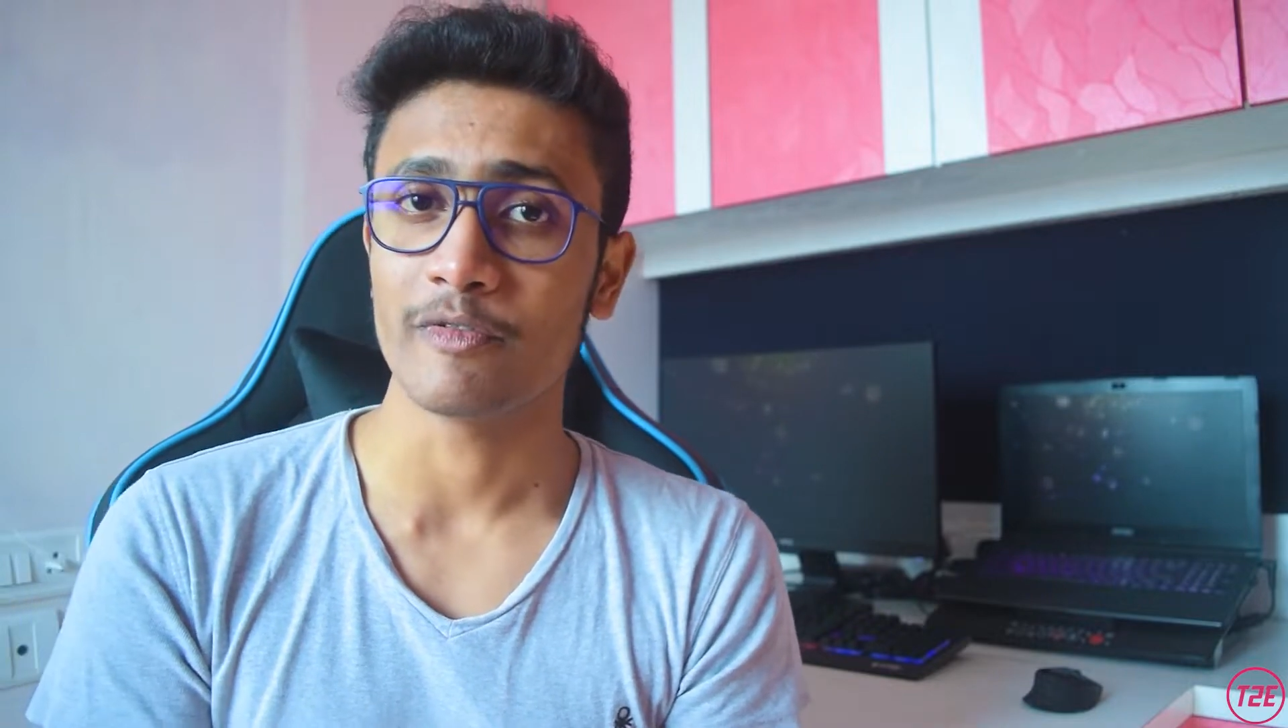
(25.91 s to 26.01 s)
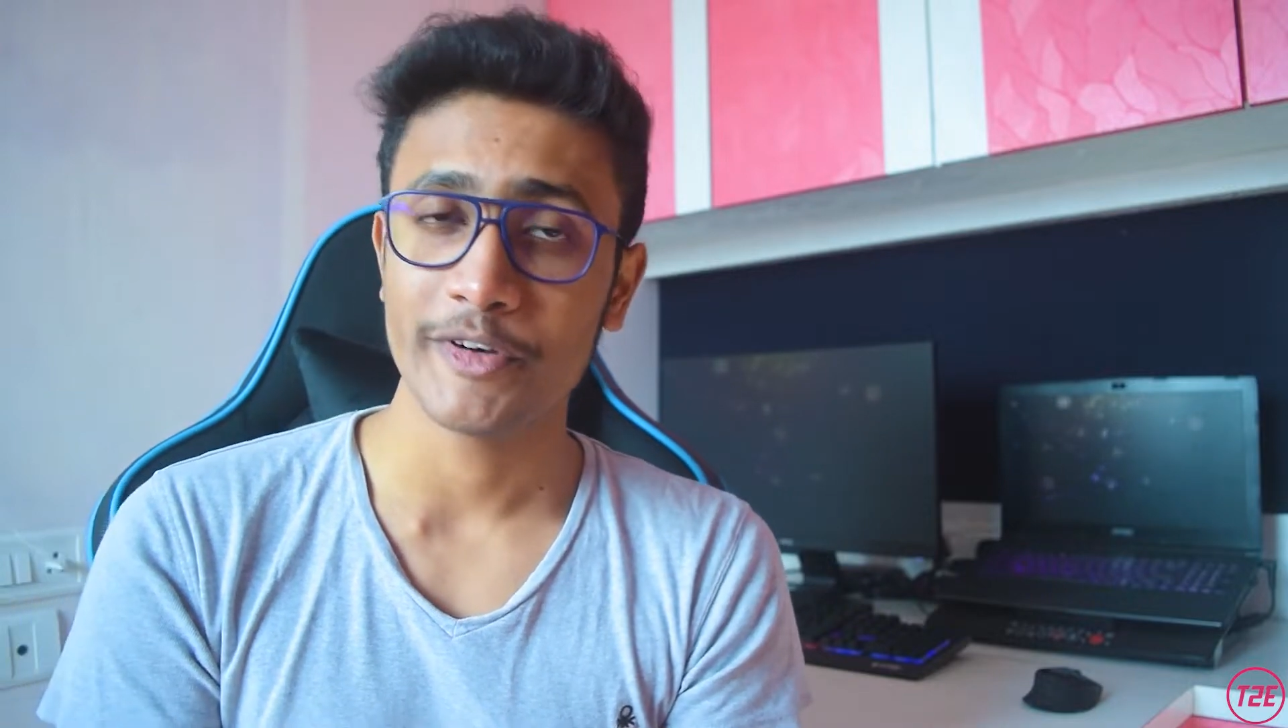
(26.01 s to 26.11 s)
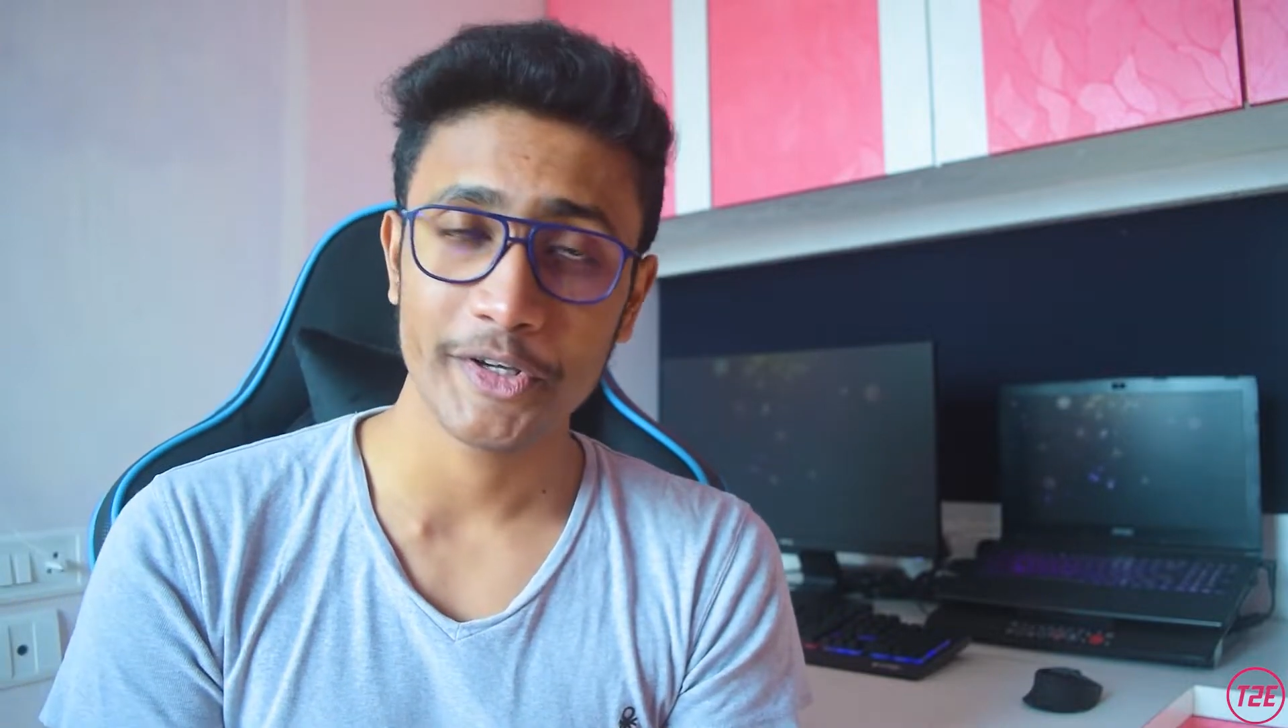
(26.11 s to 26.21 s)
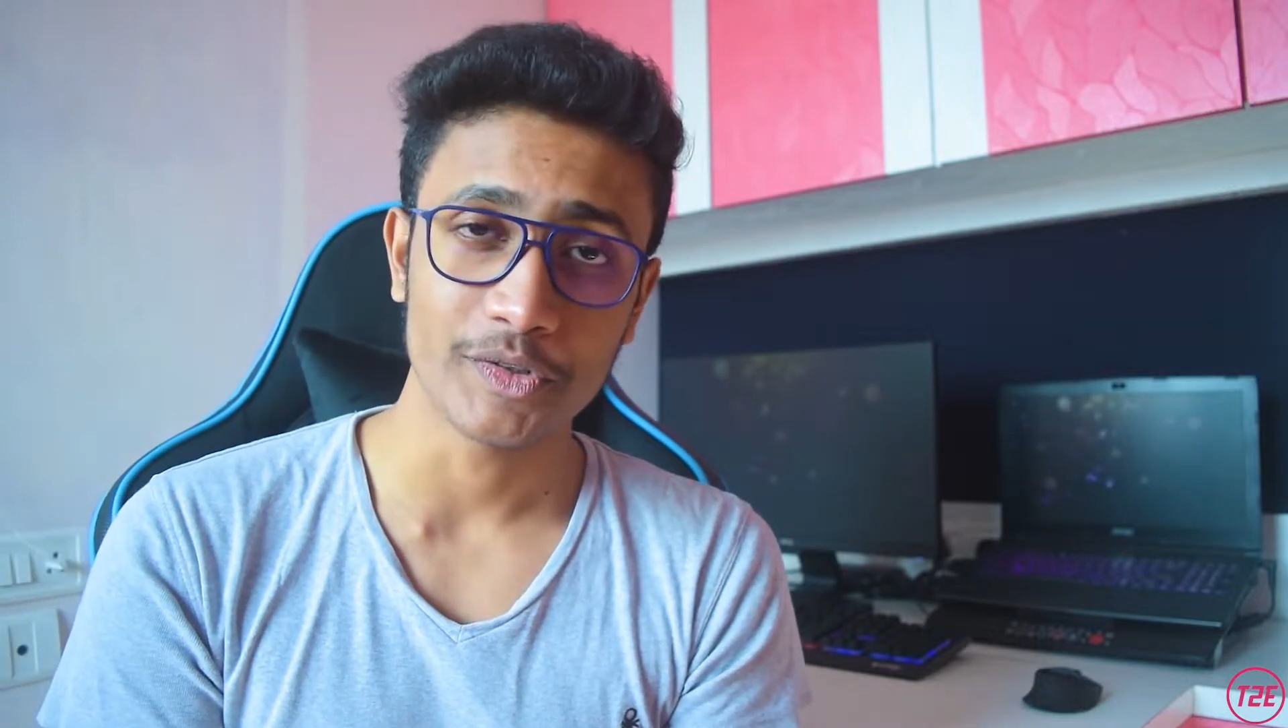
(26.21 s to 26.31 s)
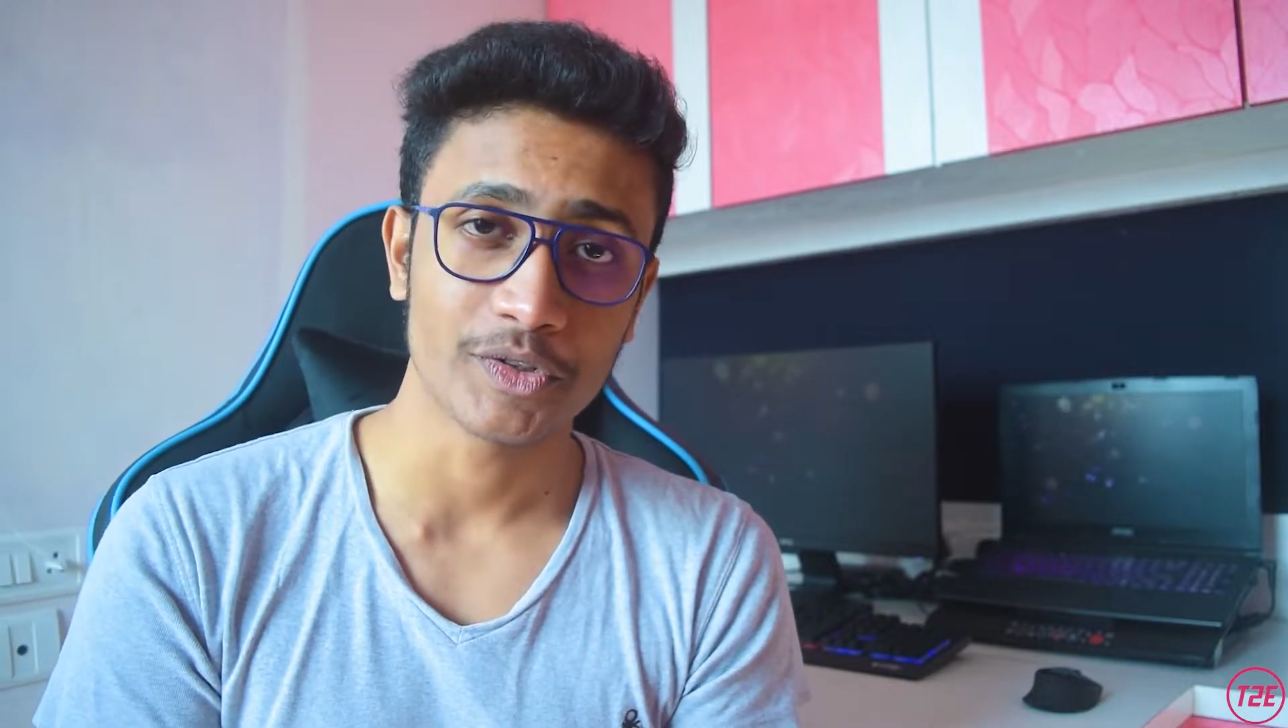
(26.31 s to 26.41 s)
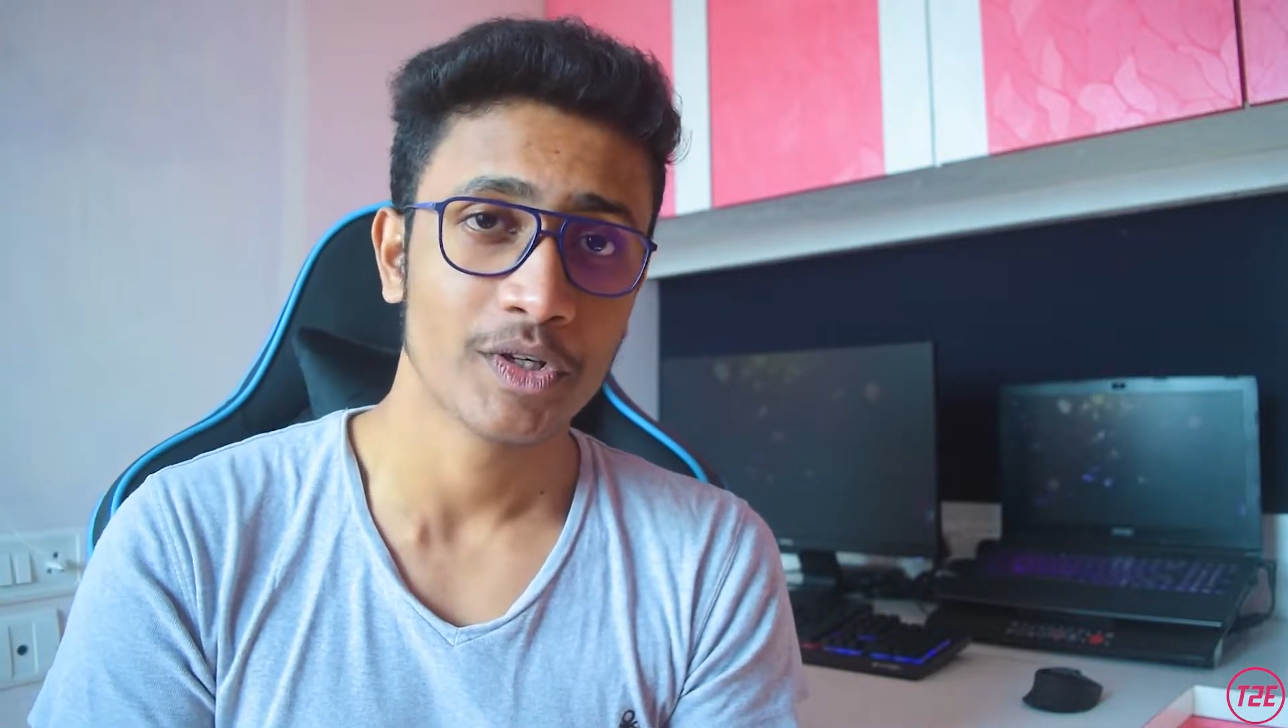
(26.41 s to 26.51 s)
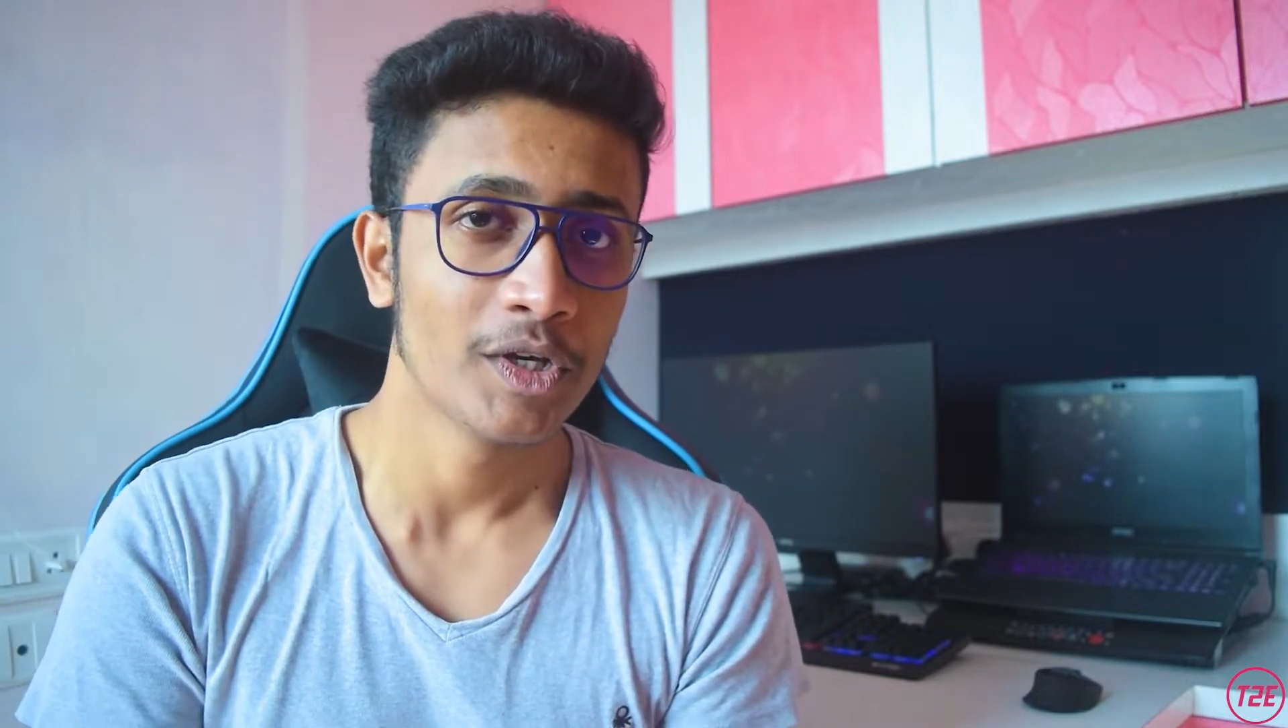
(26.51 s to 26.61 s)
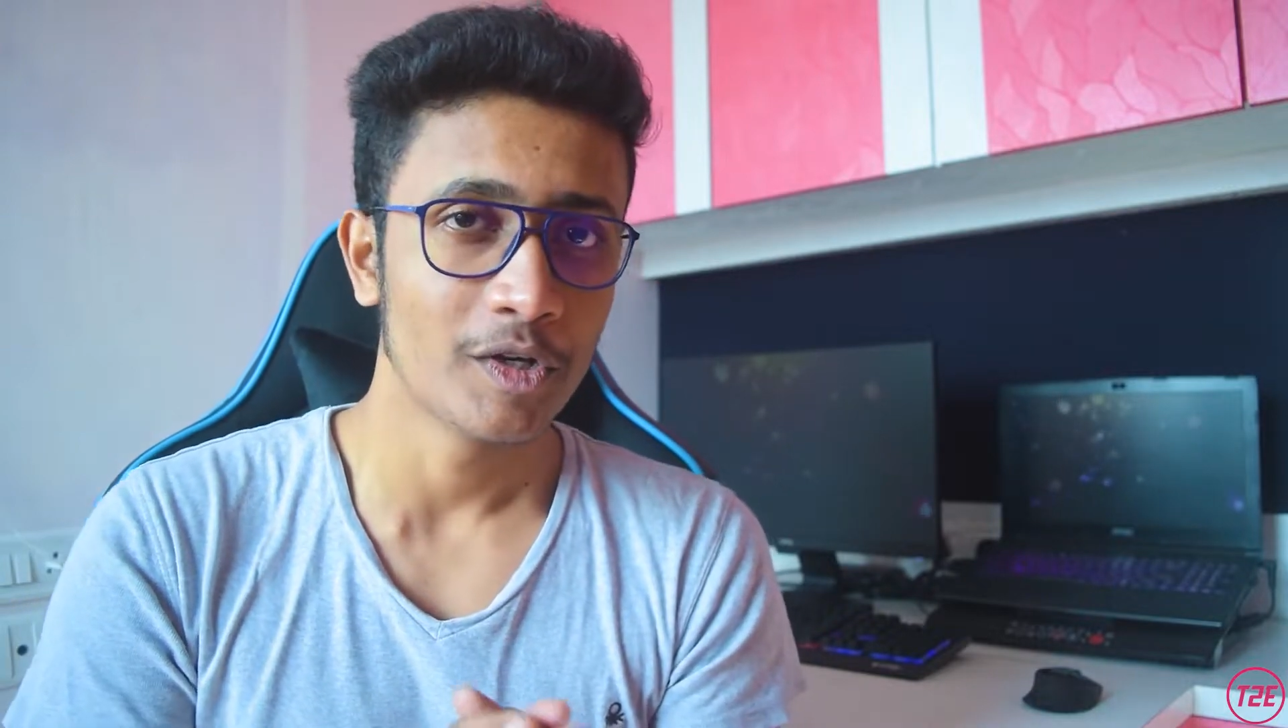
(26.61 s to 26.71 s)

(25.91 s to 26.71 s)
videos.